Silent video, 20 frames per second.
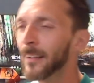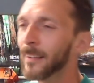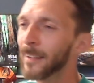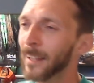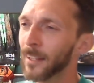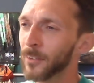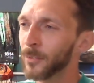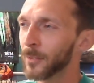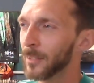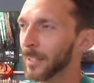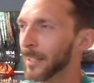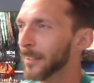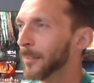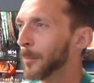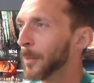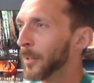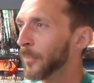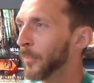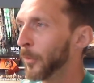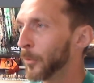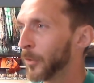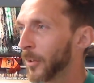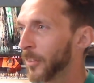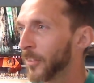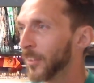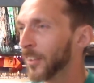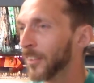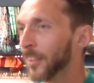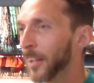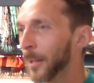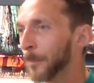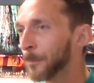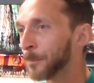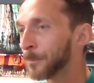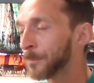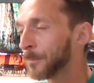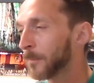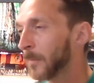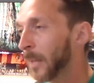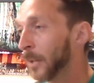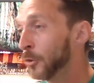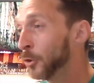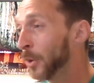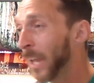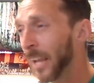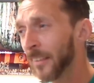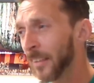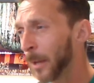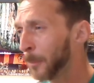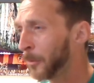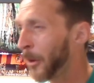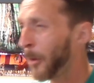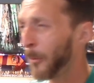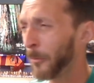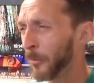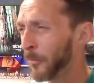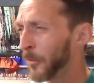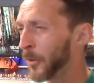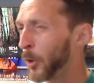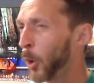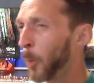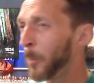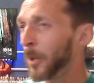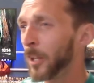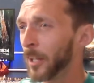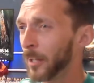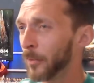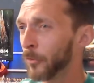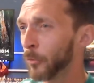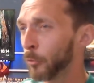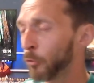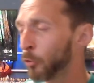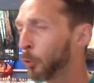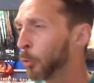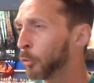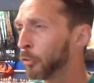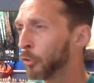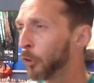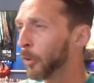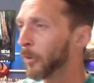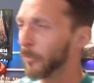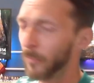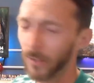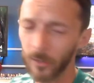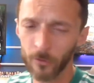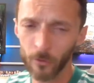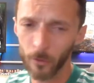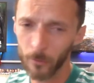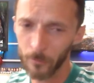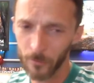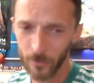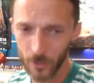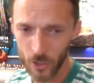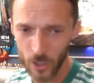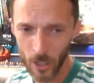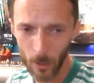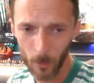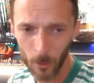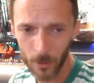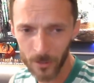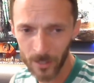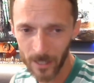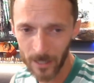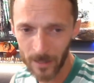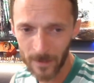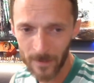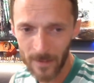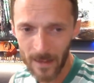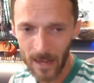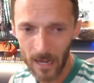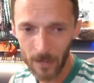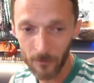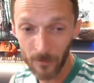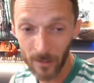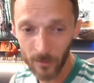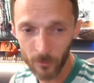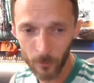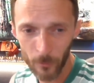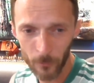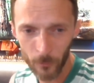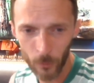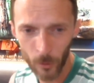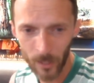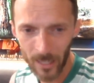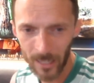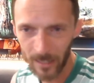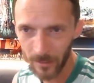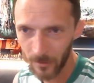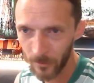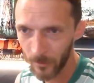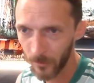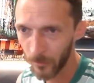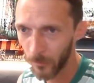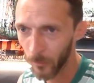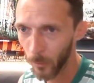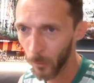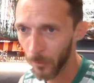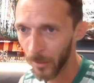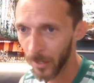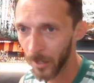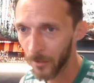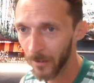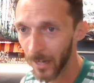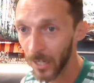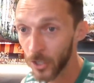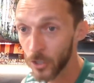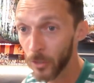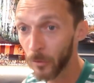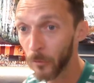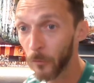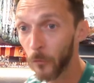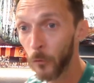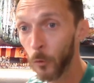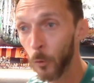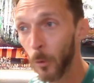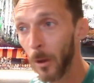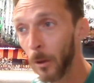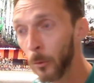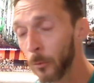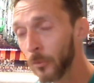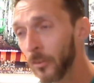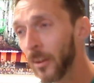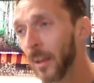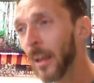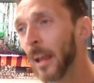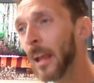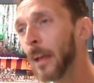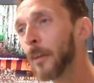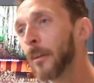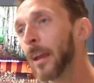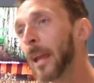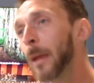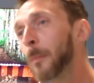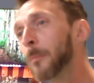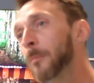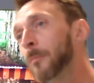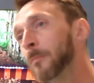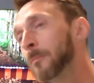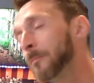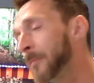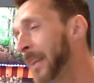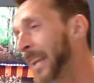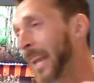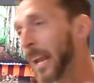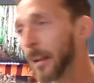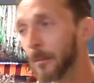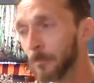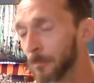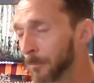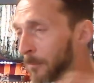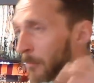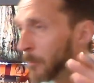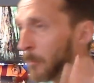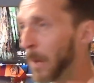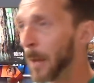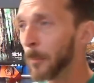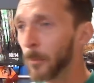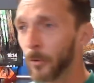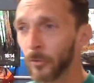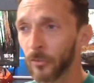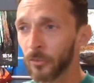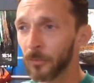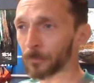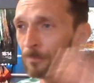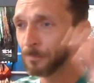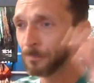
don't need the midfielder today. And you guys helped out phenomenally. So Score, thanks a lot for the shout on that. And thanks a lot for you guys for all the interactions throughout. Again, members,